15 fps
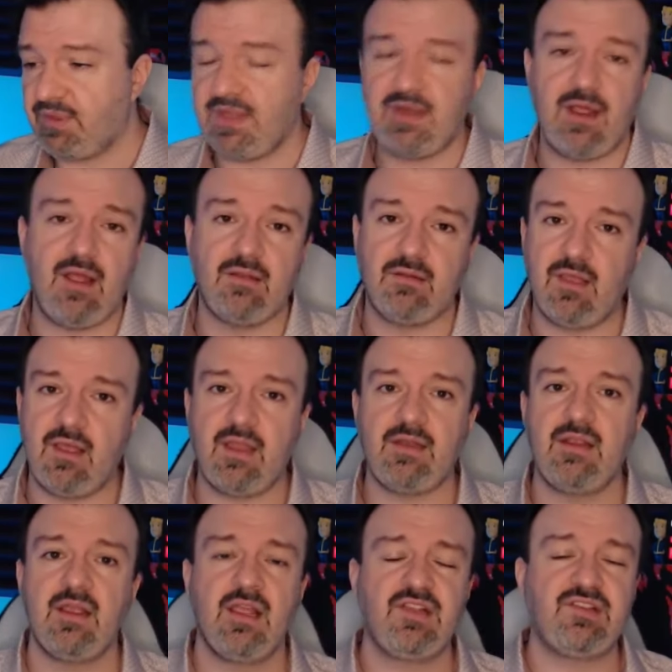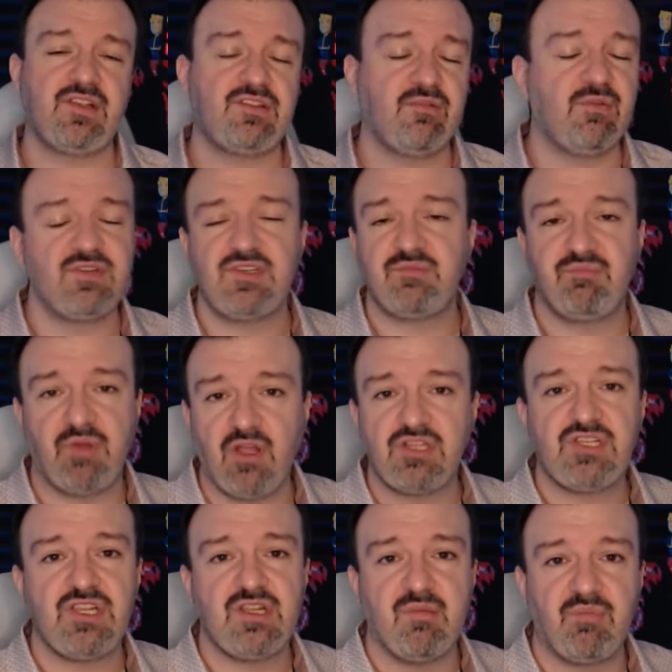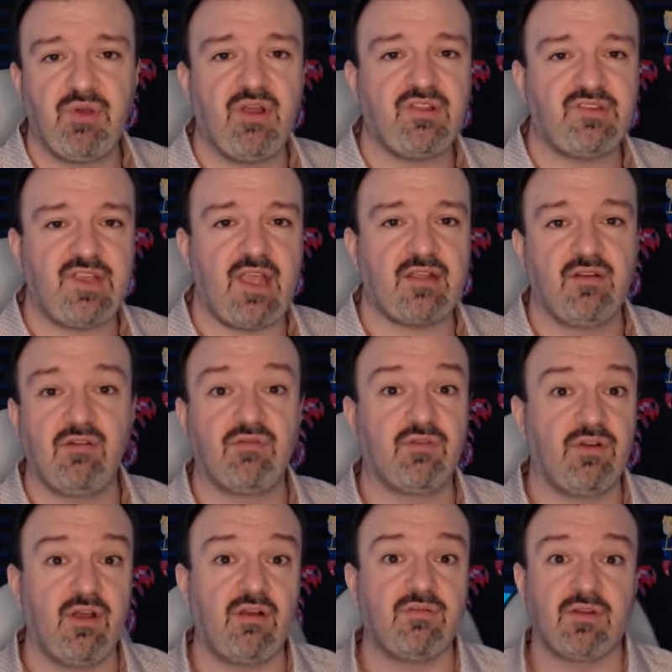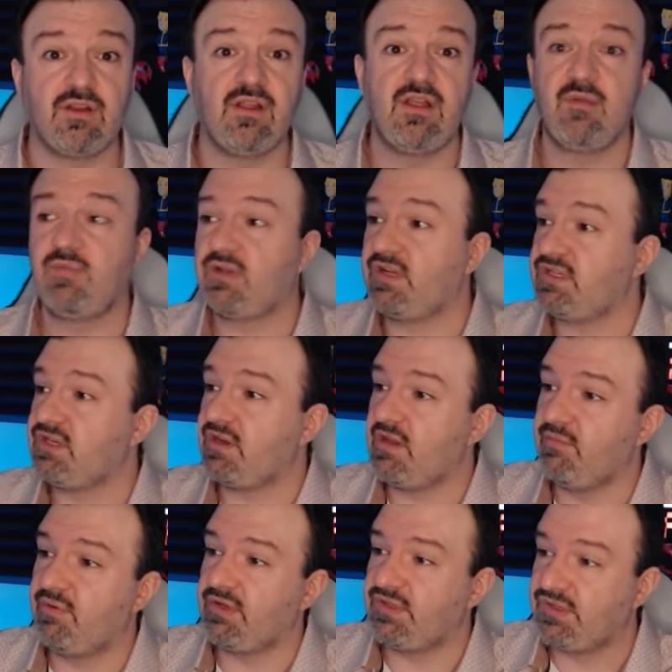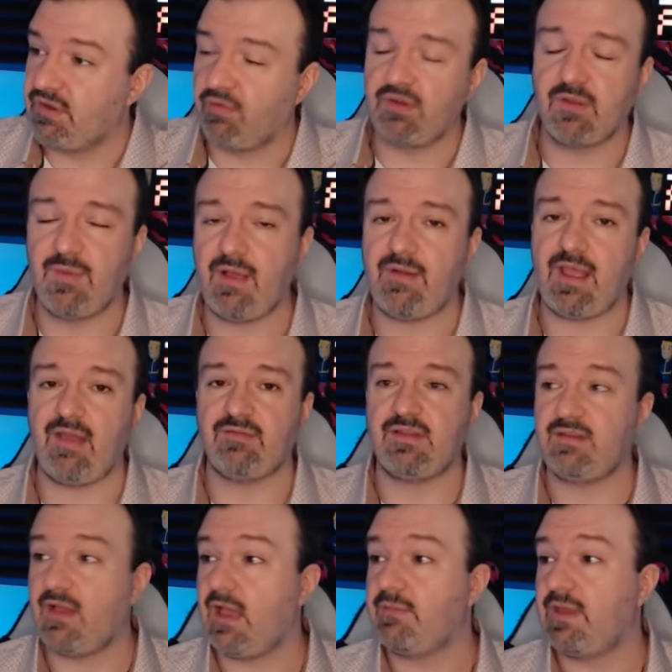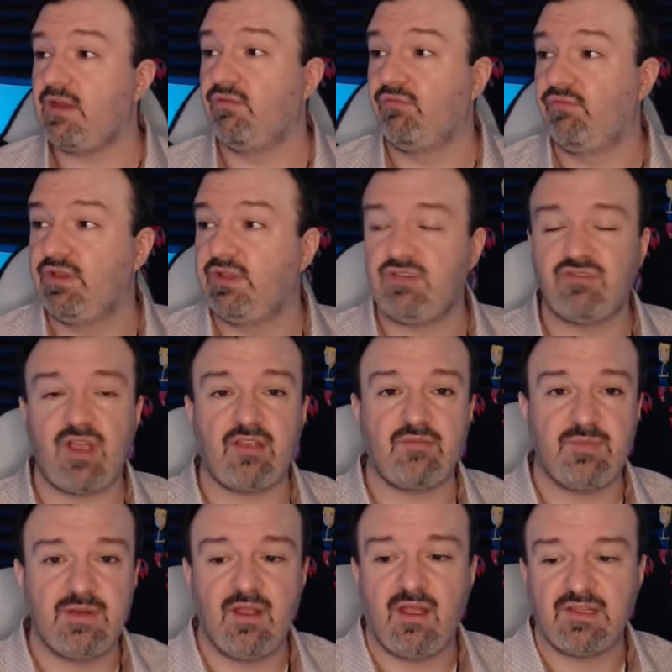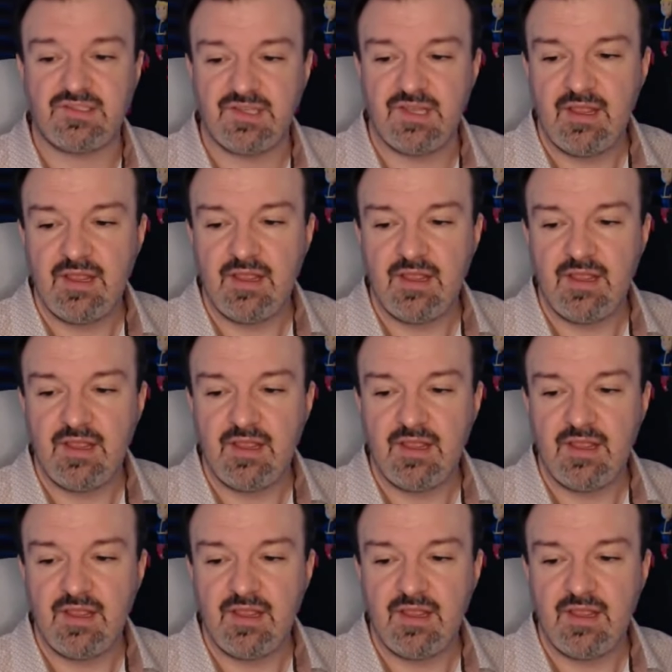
playing it online, it's like someone's just punching in the ball sack over and over because your inputs don't come out half the time. And it really drives me nuts.